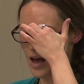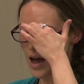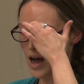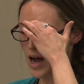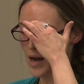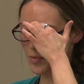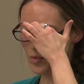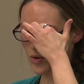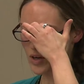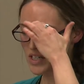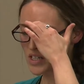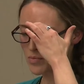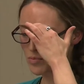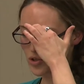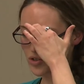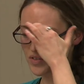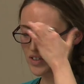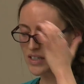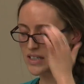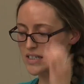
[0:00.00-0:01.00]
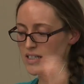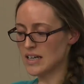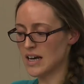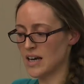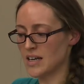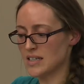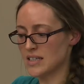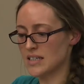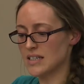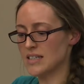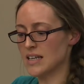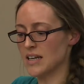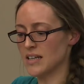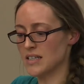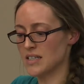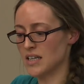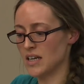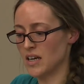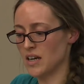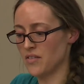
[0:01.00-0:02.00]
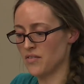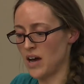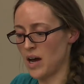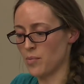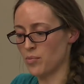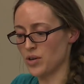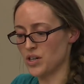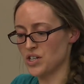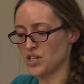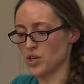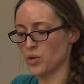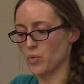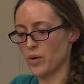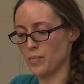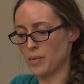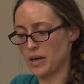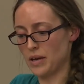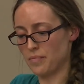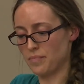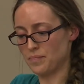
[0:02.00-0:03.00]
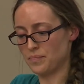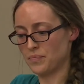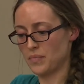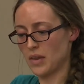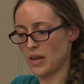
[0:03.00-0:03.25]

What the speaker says: I'm going to move to discuss the sentencing of Aboriginal women.